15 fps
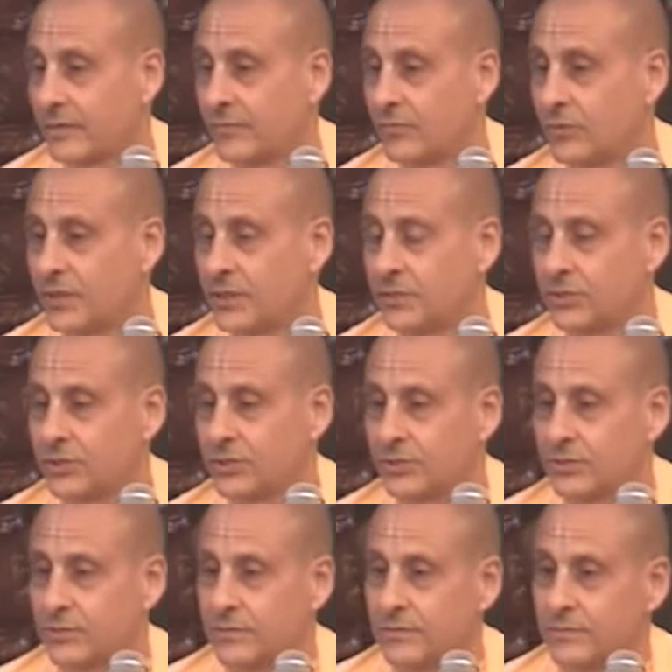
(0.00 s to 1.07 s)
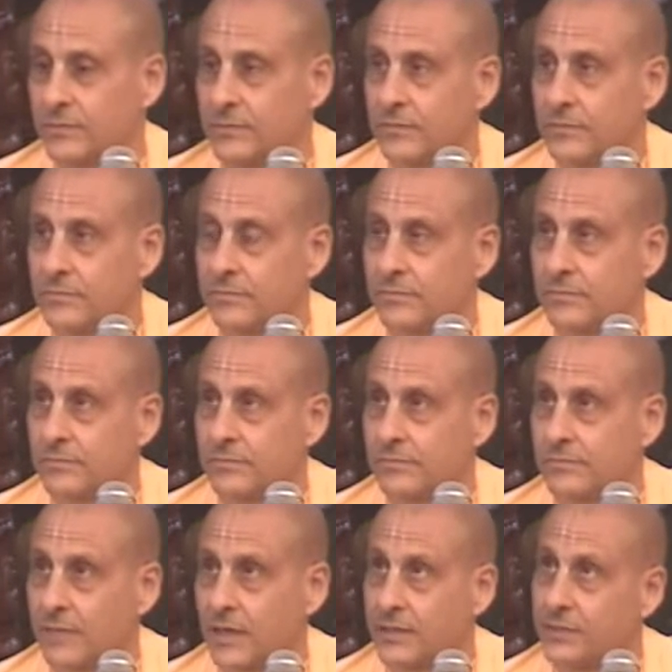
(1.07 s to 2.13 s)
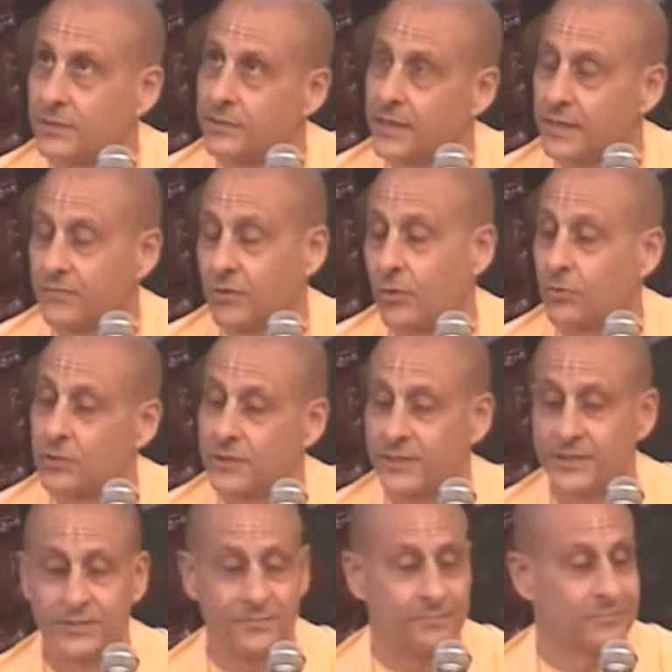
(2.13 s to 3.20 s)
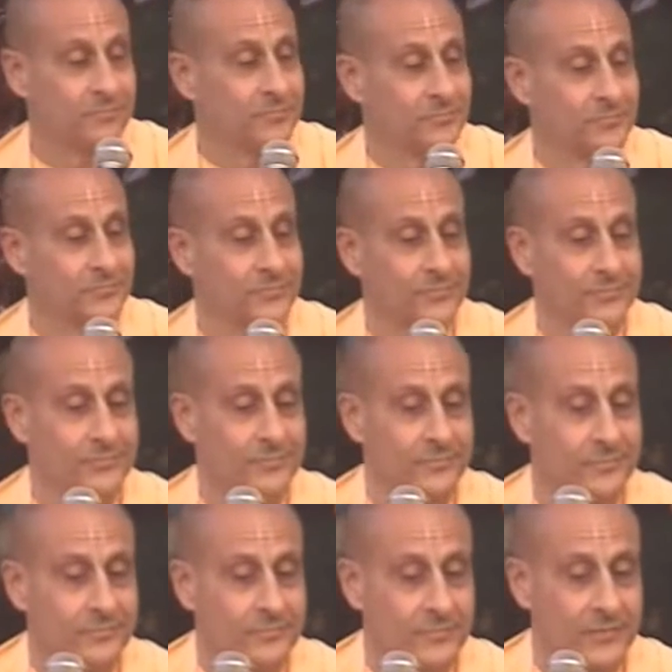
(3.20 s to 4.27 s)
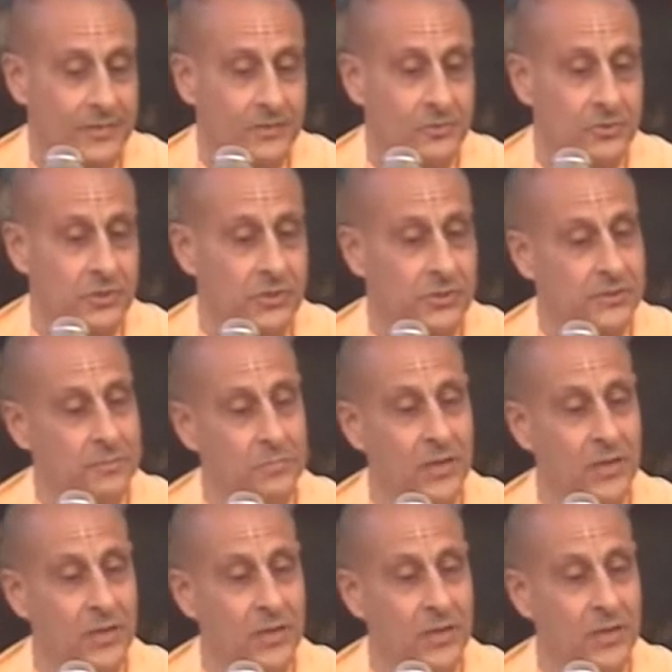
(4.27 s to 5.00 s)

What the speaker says: which on the day of Holi, Krishna and